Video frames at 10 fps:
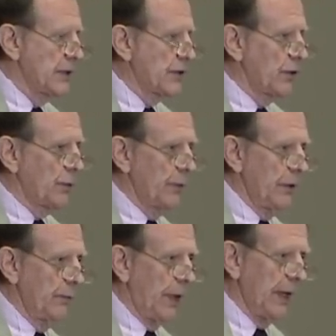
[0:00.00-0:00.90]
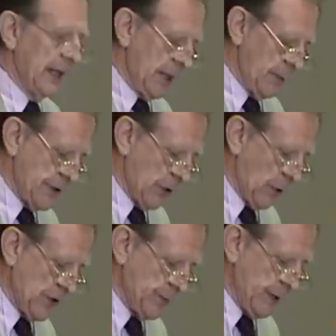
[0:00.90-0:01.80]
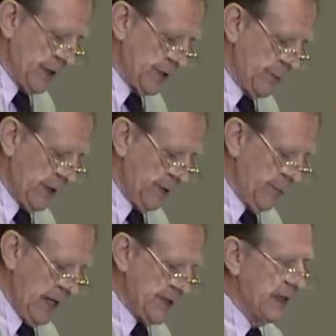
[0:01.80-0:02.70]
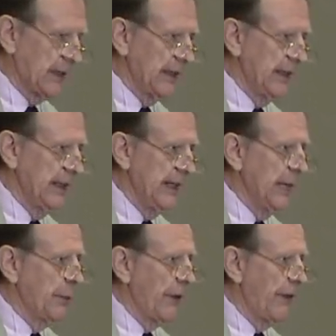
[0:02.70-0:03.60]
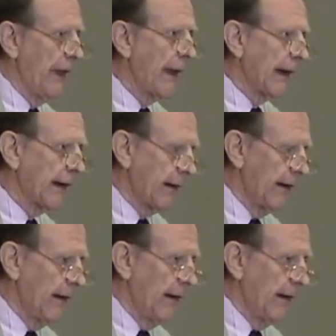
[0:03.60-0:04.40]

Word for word: And so my aim has always been to be basically empathetic,